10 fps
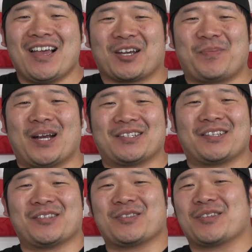compared to
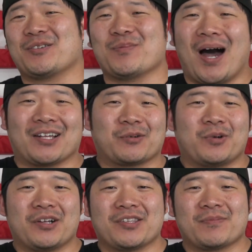the new modern
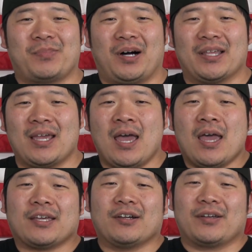ones. But,
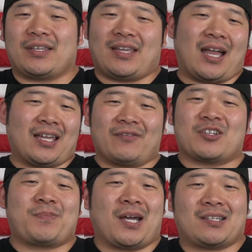you gotta give
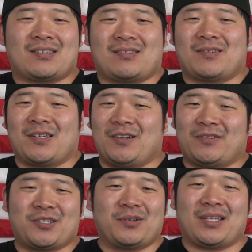respect,
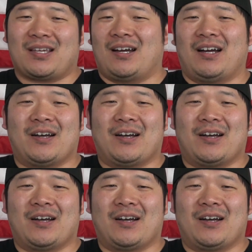to it.